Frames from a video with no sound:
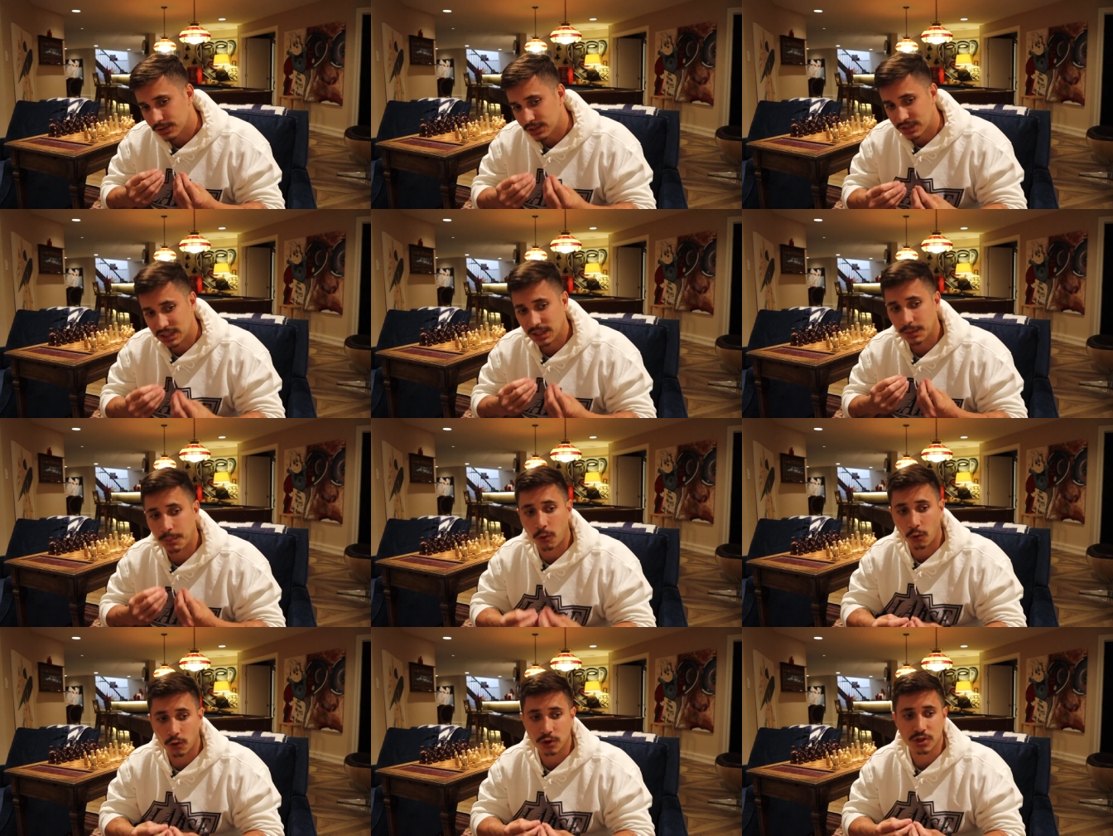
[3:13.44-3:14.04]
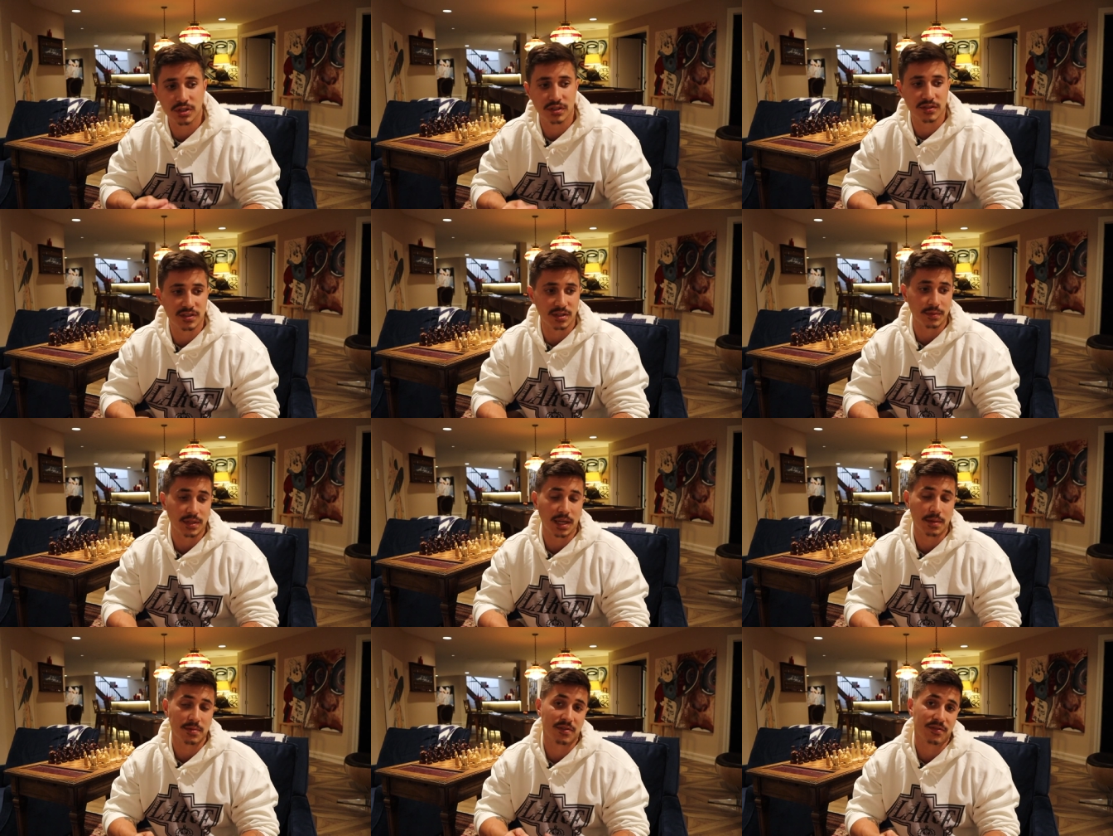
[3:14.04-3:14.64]
you see a portrait
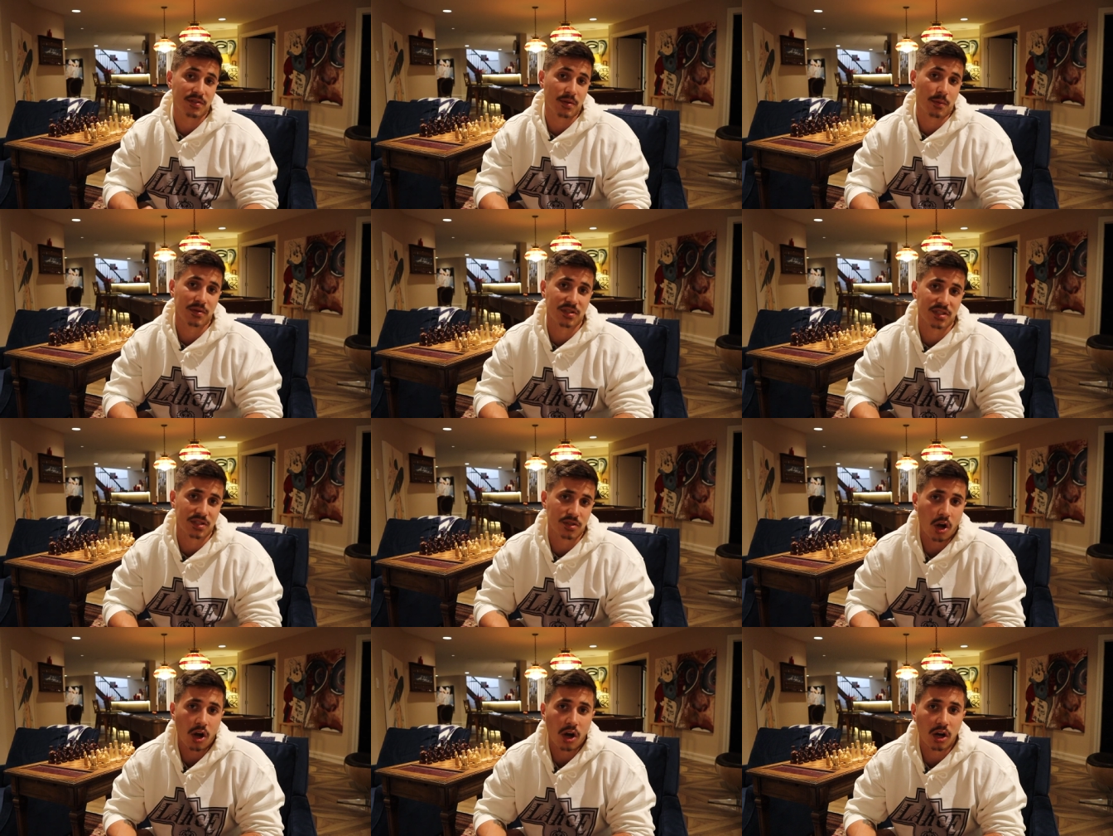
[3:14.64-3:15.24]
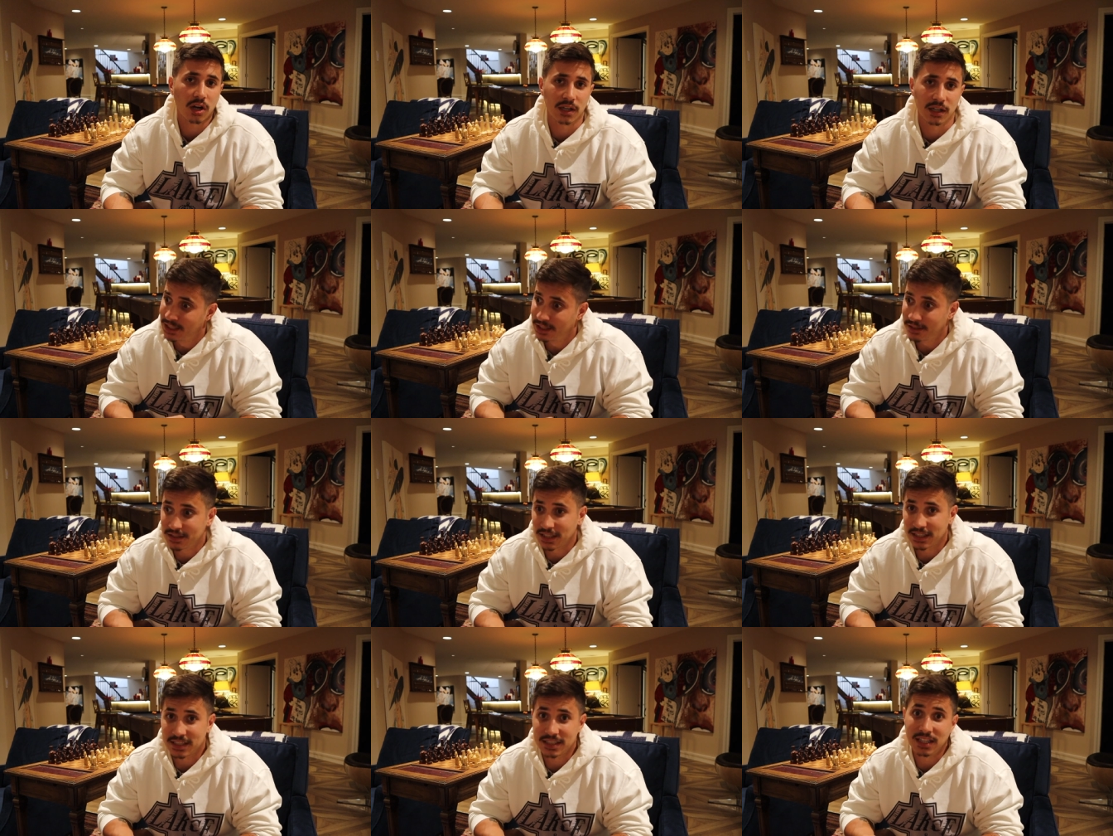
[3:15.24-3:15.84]
sometimes of someone's dog. It
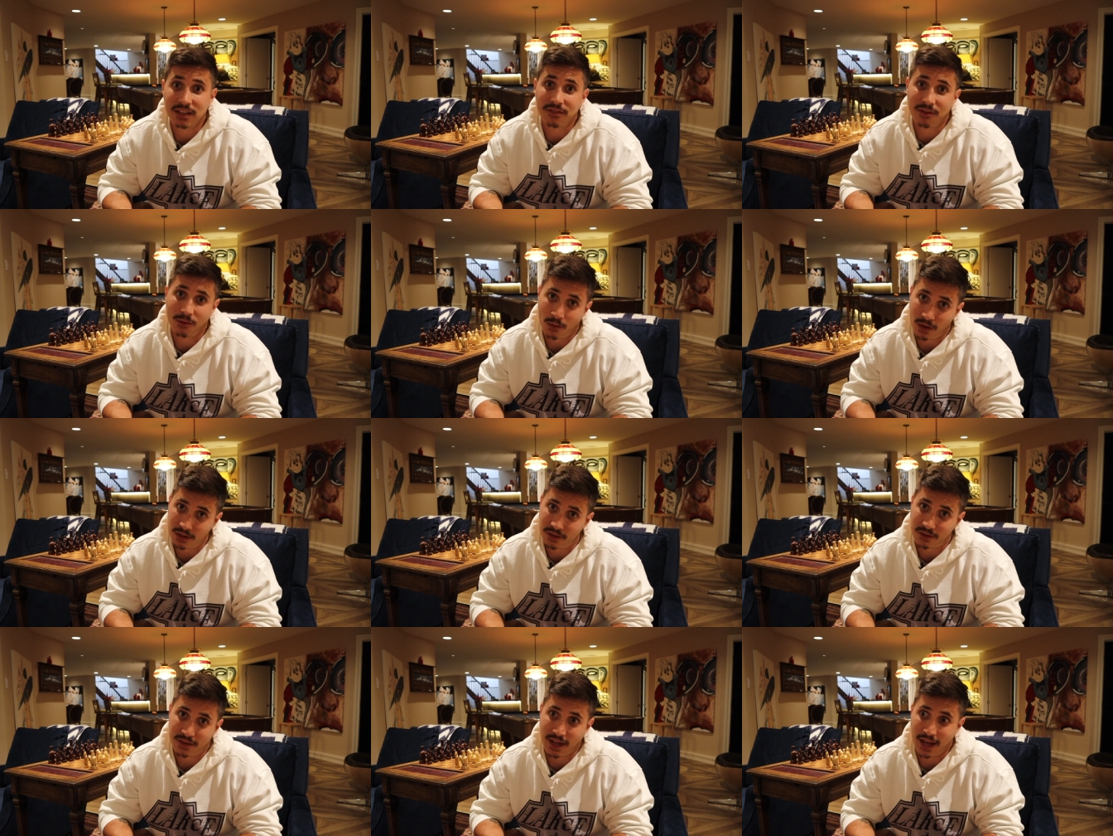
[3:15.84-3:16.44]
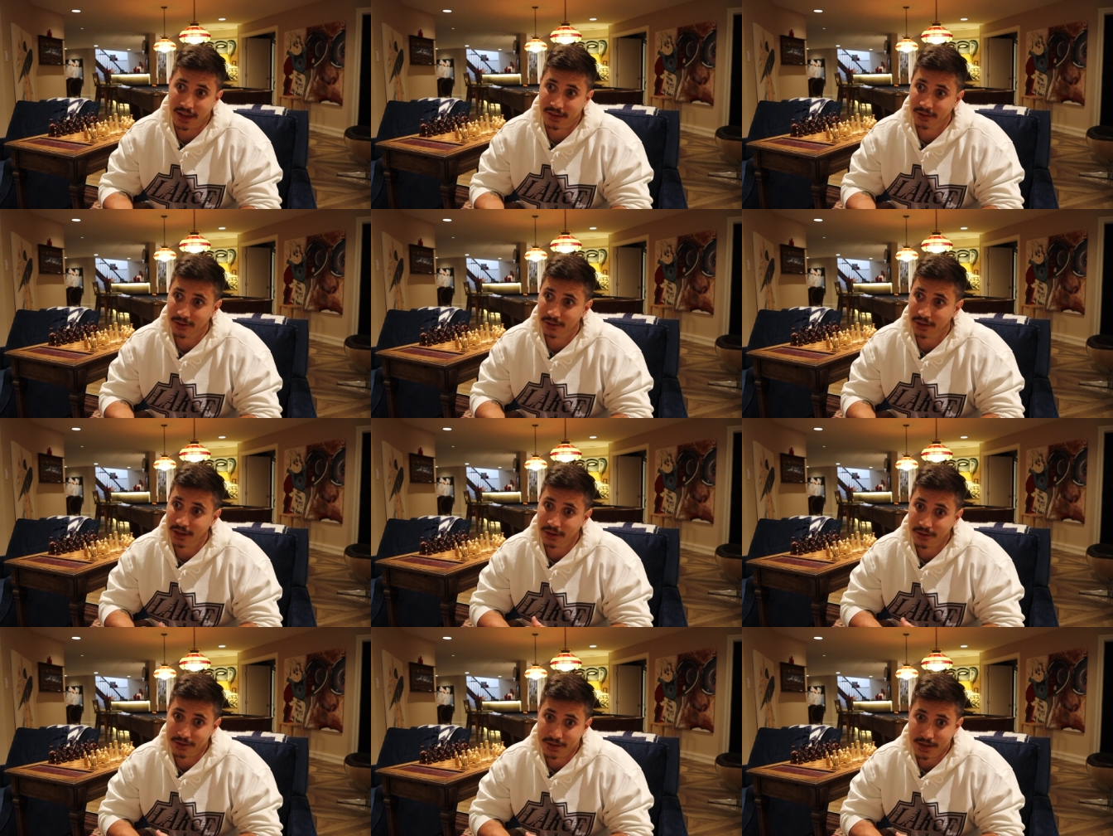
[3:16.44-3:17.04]
looks like Stevie Wonder
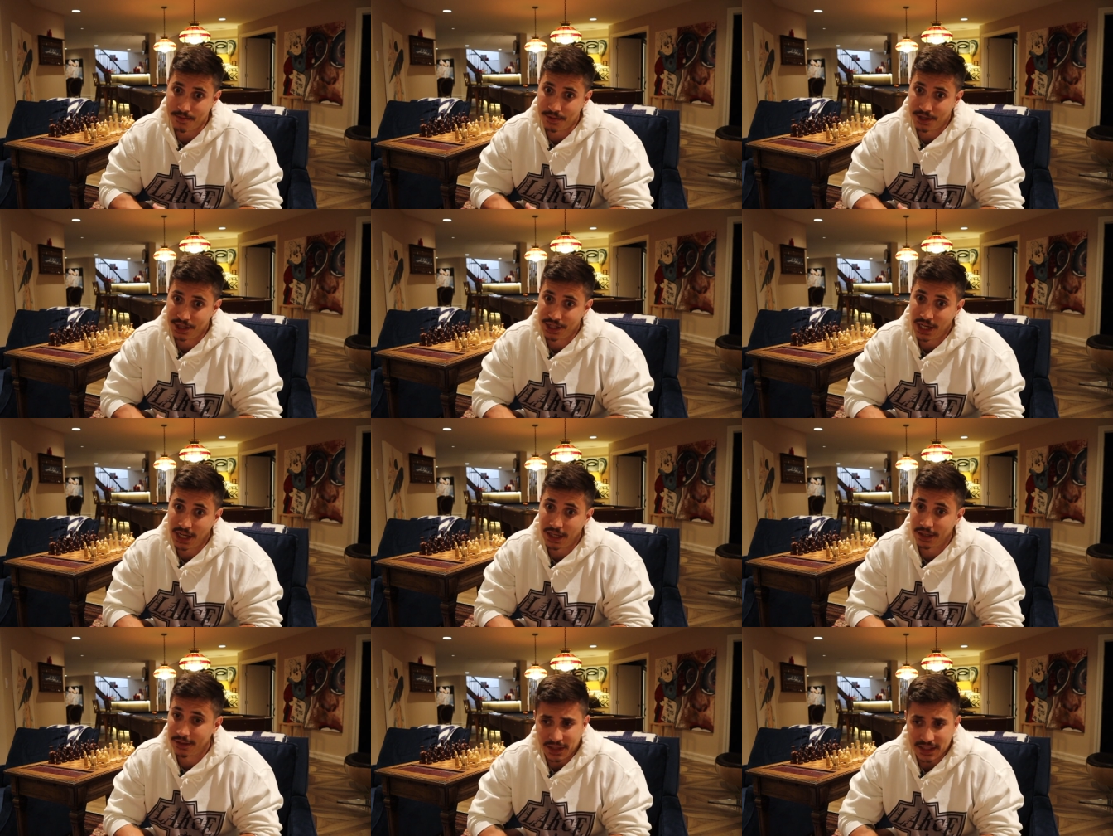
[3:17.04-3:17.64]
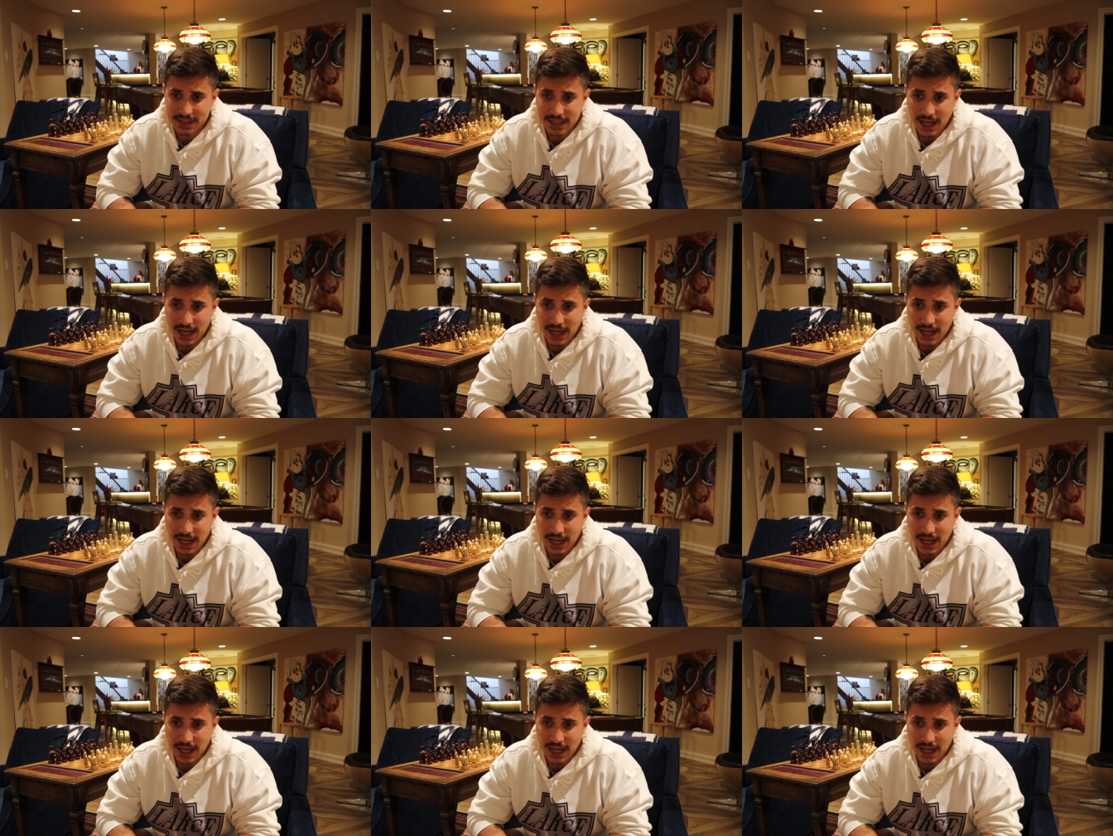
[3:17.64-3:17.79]
tattooed it or some shit. And the